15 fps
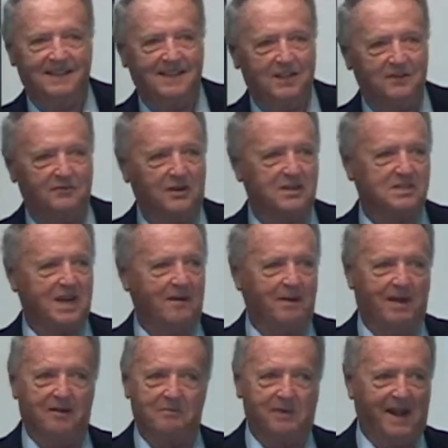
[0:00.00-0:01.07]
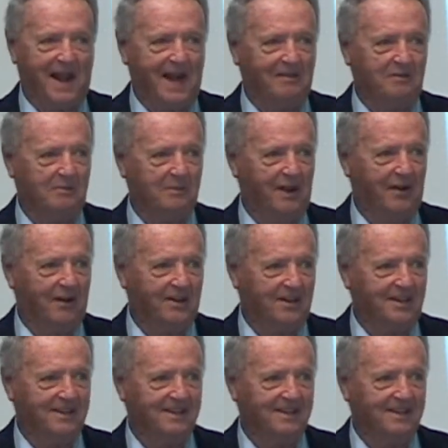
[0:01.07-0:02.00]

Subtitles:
first time I've ever been out of America.